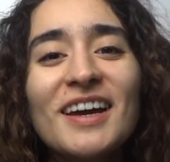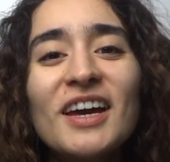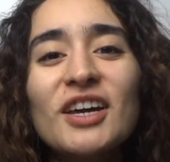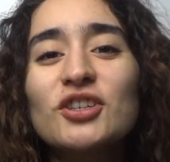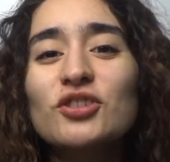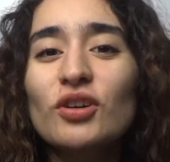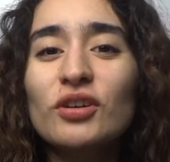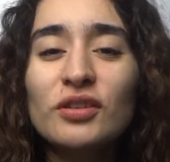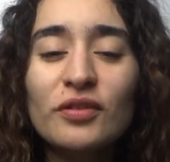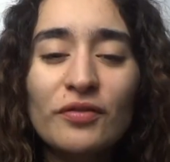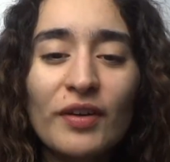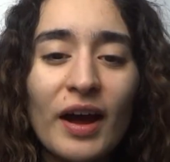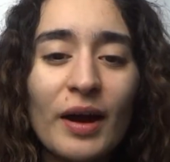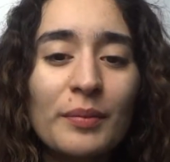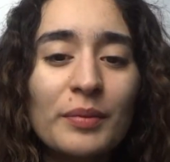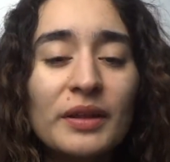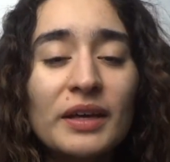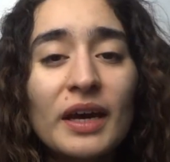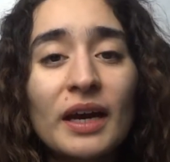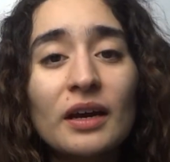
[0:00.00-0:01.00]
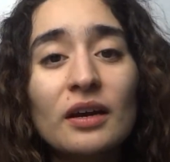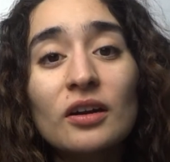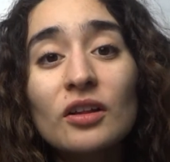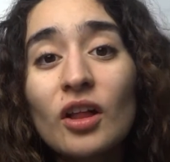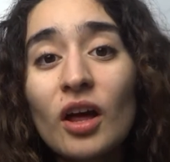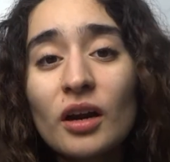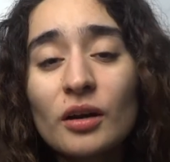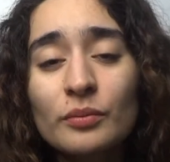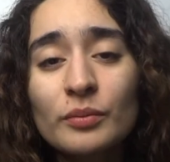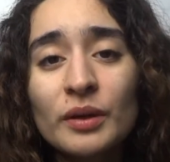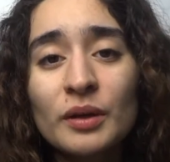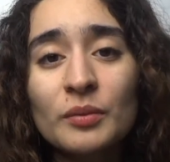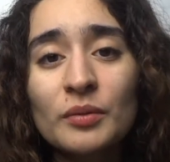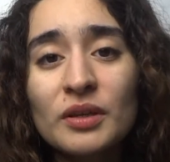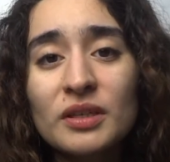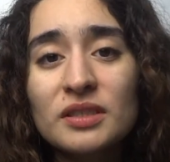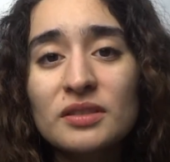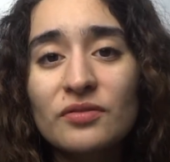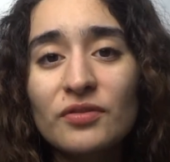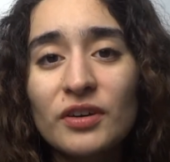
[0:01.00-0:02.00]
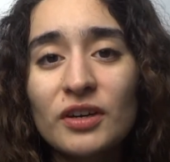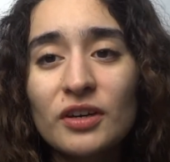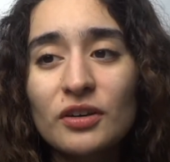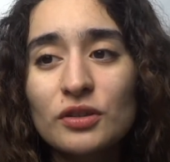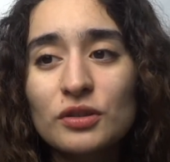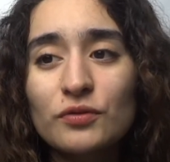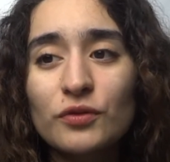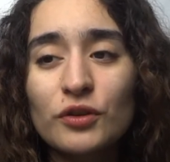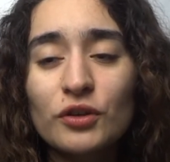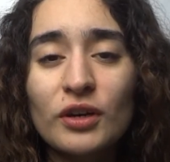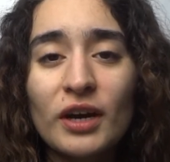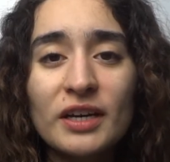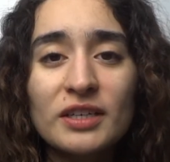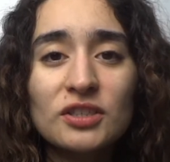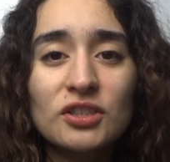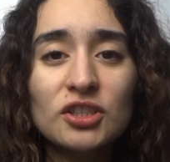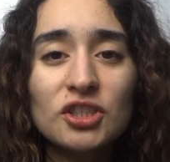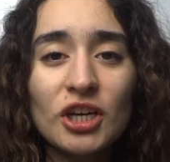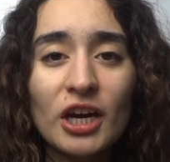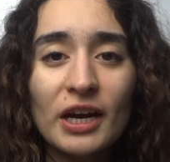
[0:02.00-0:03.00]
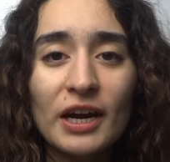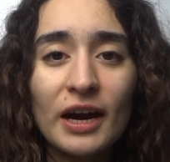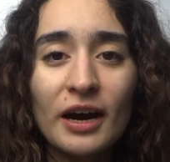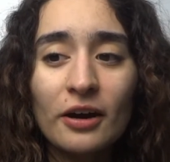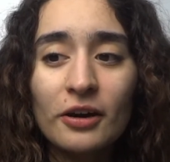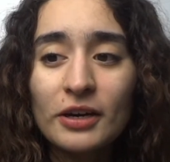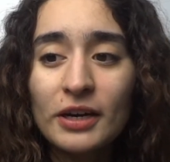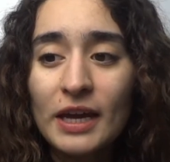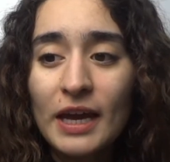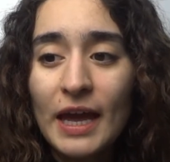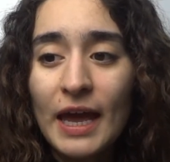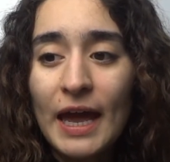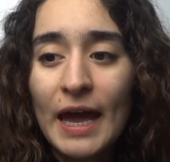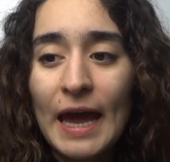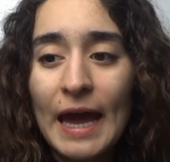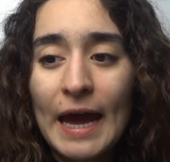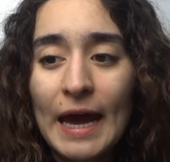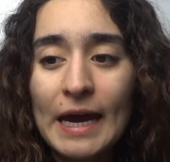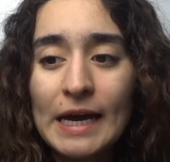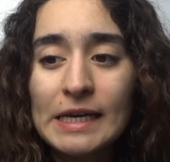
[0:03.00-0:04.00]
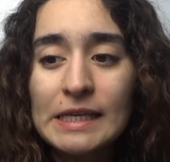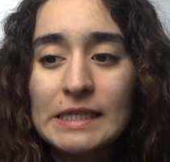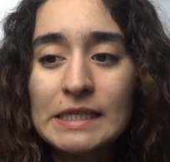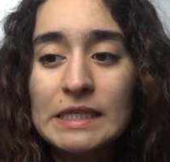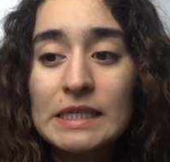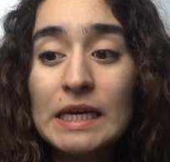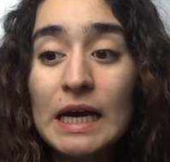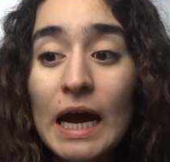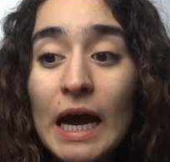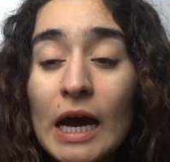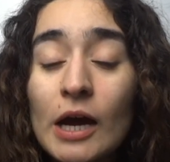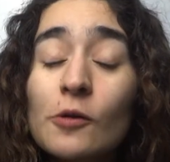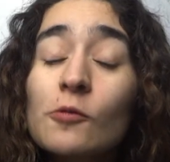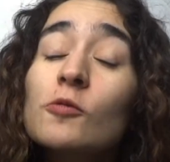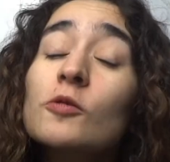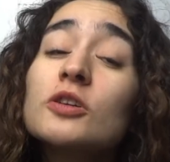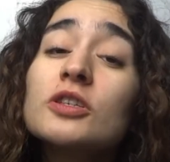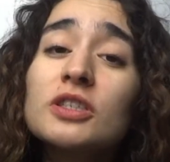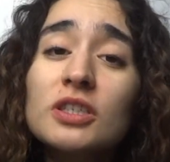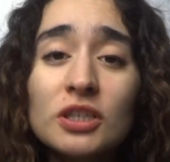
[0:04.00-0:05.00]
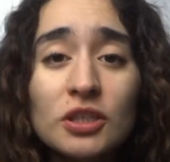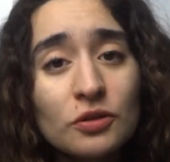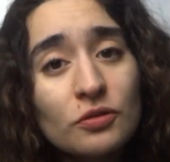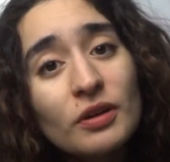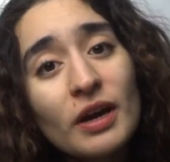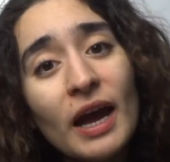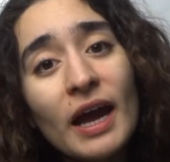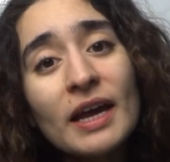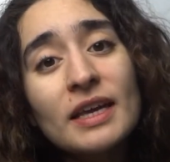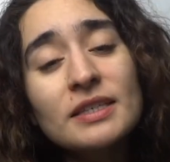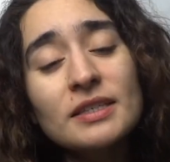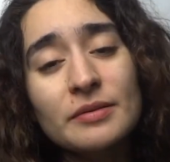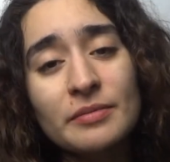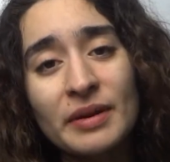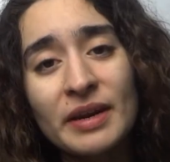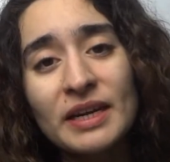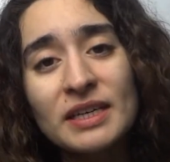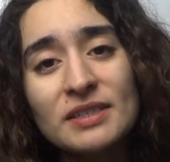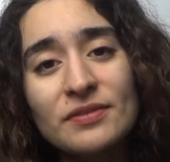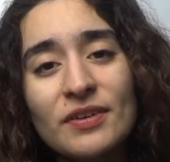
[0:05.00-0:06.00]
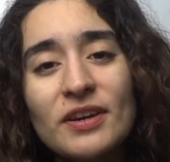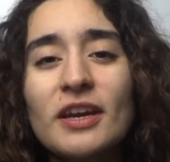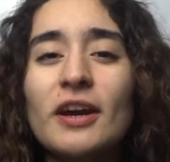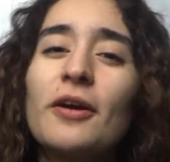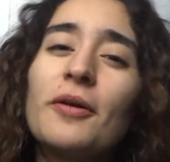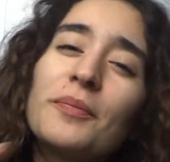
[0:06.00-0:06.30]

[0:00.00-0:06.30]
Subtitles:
join the family. I got a lot of minimalist videos for you guys to check out. And I will see you guys in my next video.